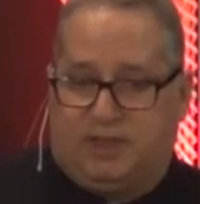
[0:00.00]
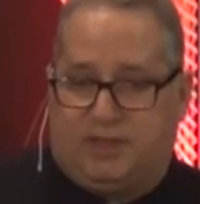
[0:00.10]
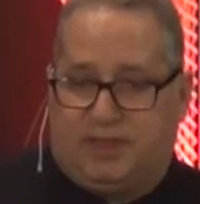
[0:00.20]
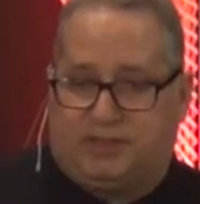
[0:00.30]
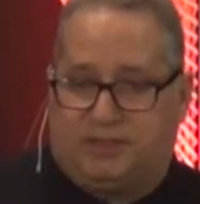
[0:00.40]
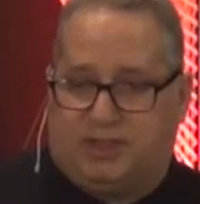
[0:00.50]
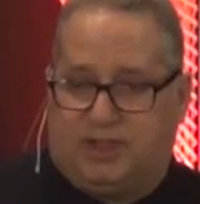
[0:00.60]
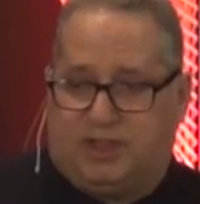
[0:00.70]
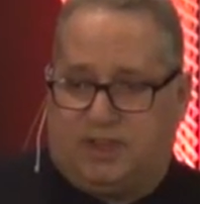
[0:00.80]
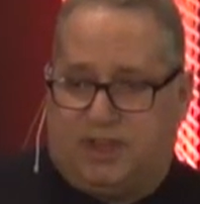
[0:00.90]
I mean, this is
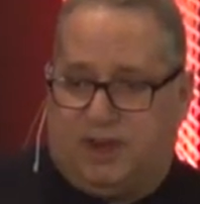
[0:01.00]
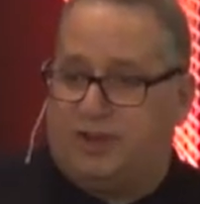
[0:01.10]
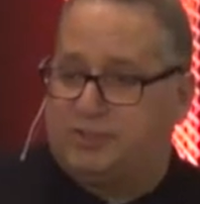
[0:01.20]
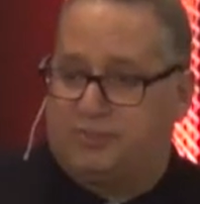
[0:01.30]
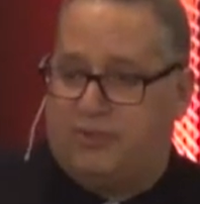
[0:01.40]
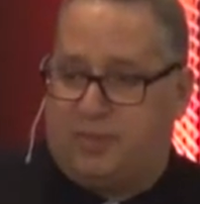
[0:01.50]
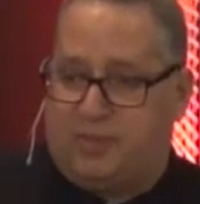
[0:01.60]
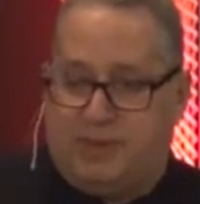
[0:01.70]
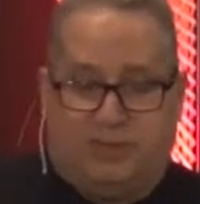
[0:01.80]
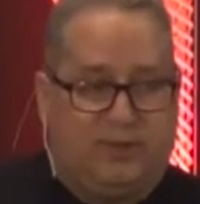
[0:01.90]
an awesome group
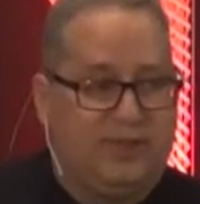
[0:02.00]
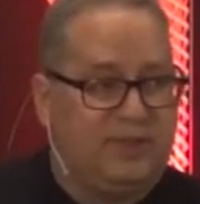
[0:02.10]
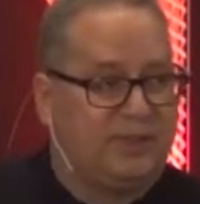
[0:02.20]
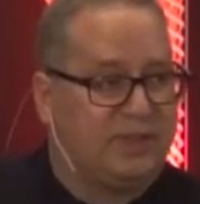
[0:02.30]
of people,